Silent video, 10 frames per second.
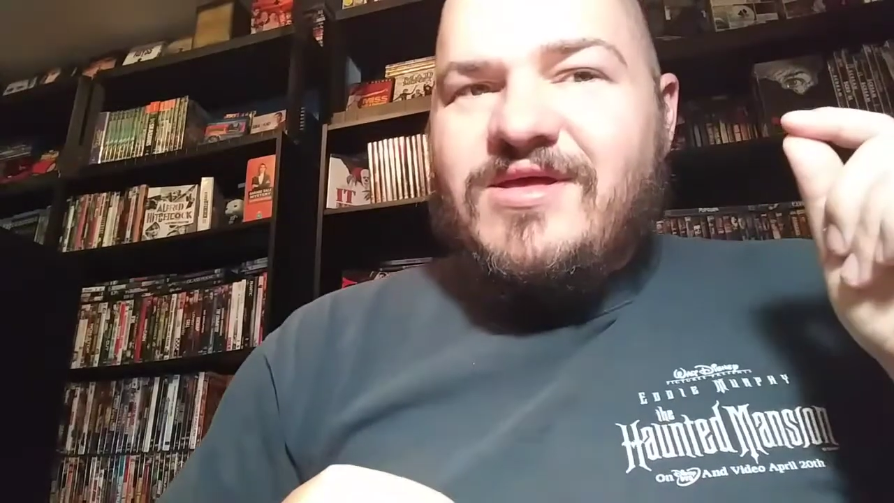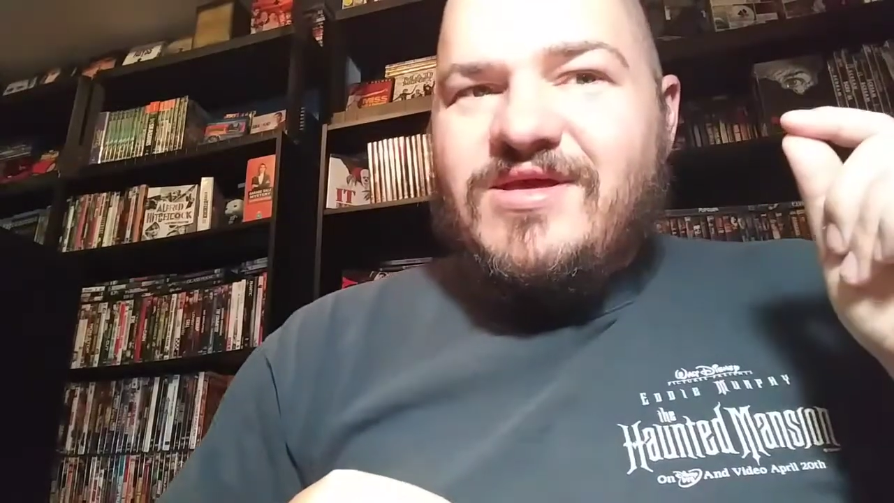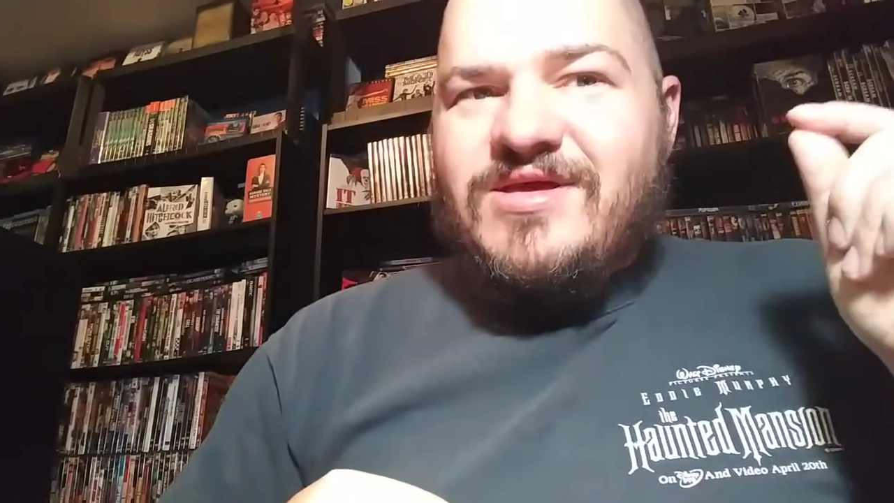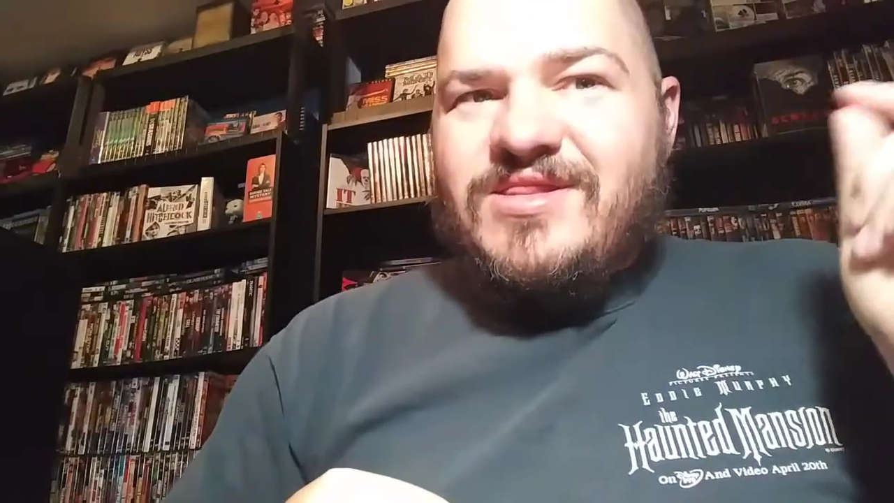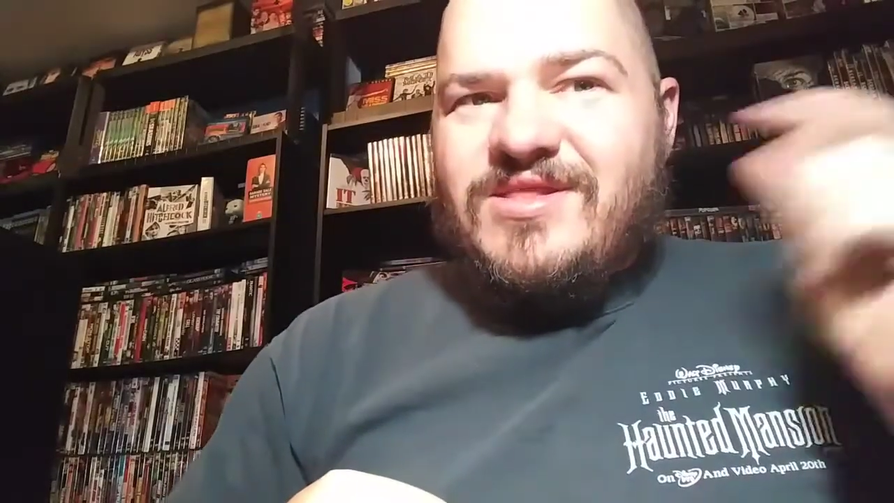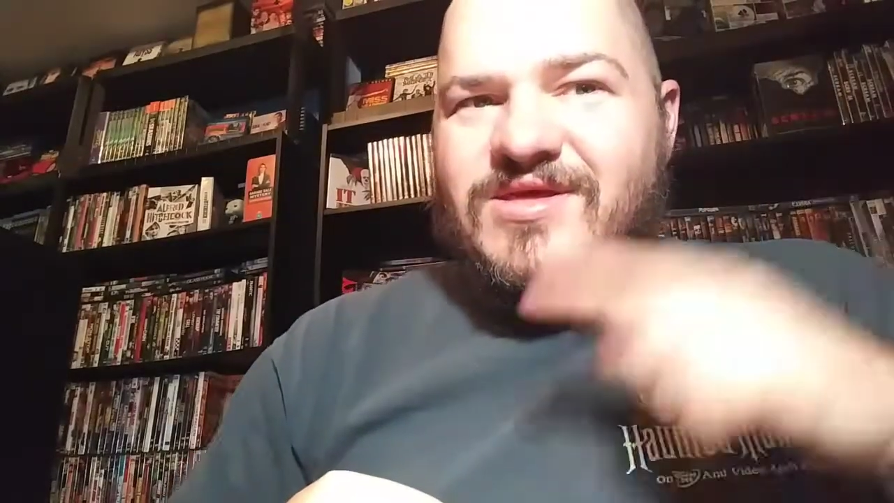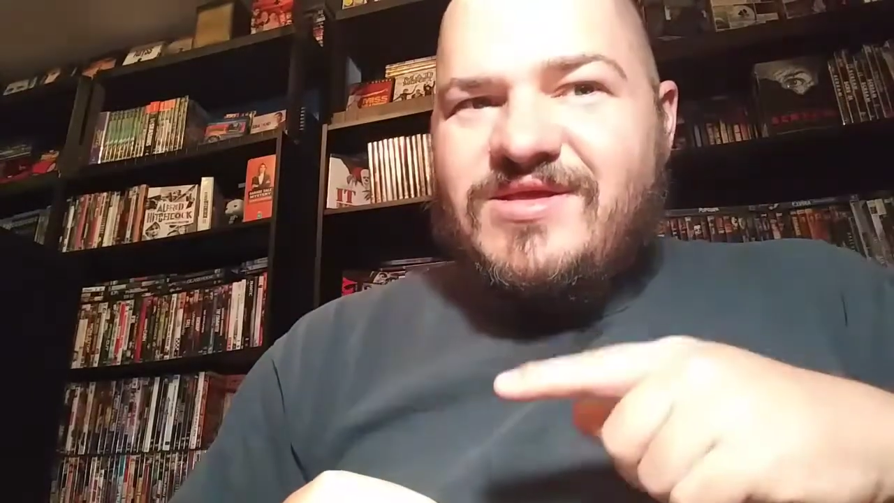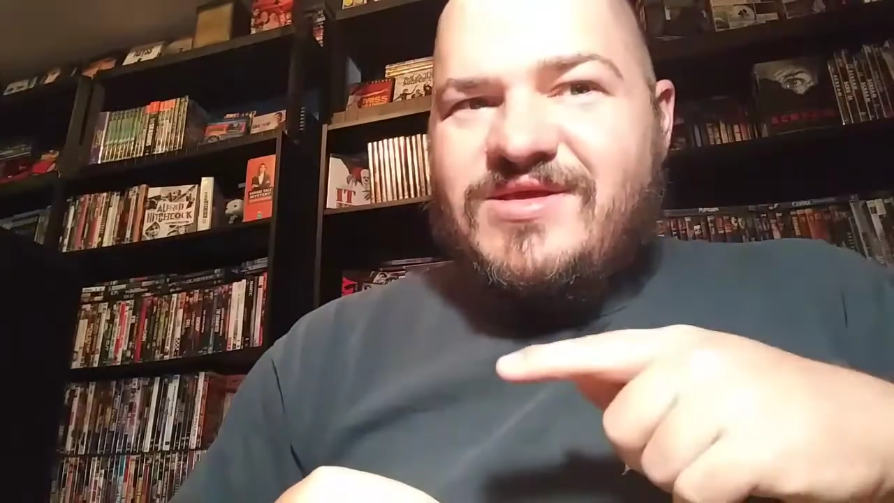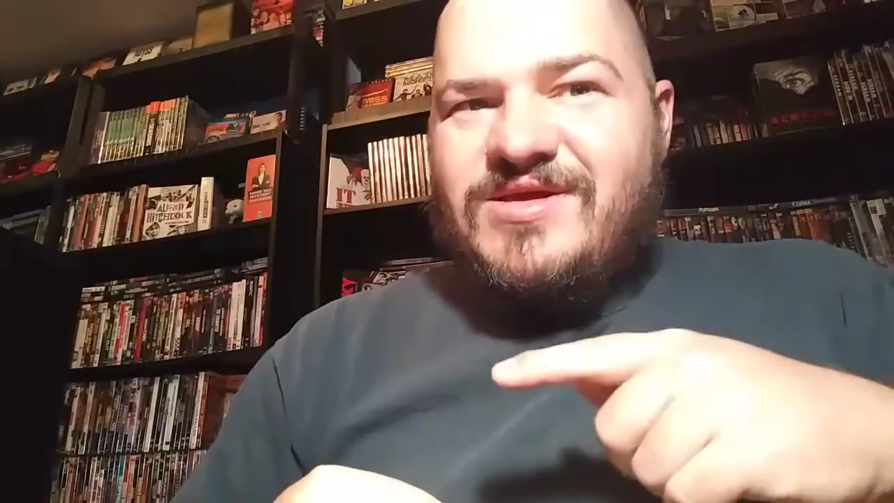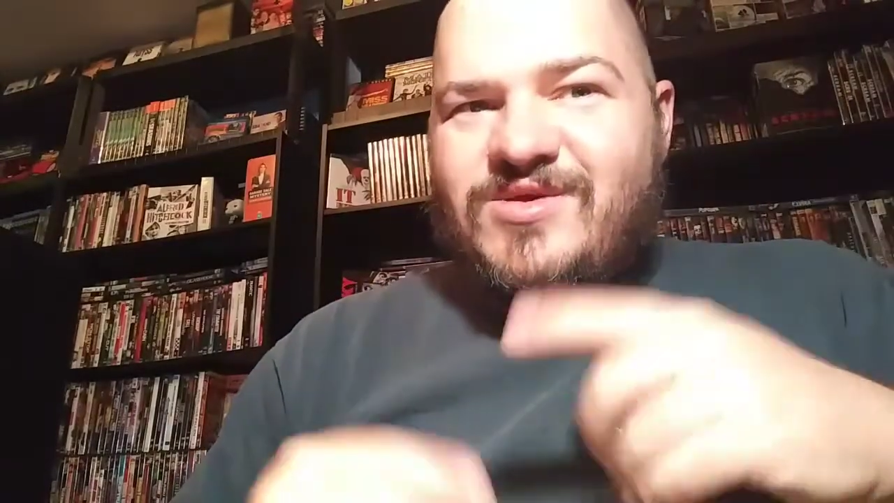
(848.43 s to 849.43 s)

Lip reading: And then he